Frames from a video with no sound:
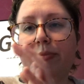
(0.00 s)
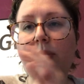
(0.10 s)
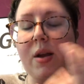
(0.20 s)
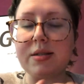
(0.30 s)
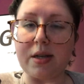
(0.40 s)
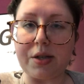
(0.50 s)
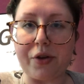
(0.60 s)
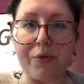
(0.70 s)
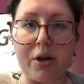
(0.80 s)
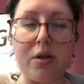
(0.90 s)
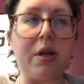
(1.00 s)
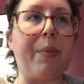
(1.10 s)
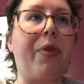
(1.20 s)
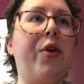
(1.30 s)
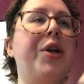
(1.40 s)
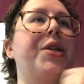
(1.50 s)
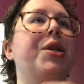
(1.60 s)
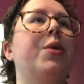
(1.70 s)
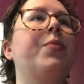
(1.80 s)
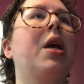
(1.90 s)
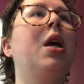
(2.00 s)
because let's get real, I'm 32.